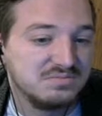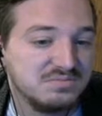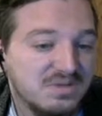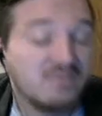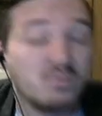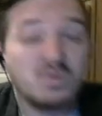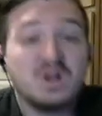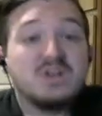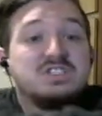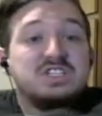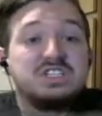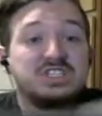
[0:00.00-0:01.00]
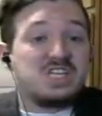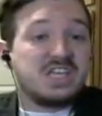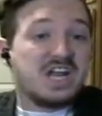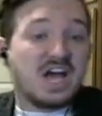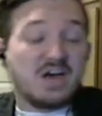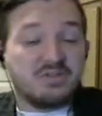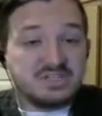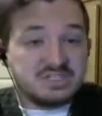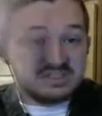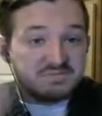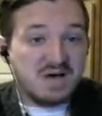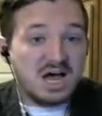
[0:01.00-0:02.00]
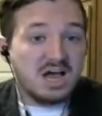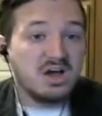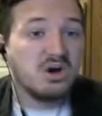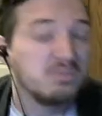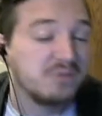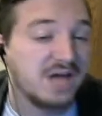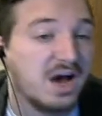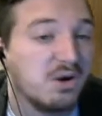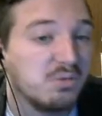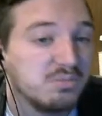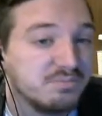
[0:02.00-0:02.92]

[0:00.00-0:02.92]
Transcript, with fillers: Everyone else needs to get out. This is my home now.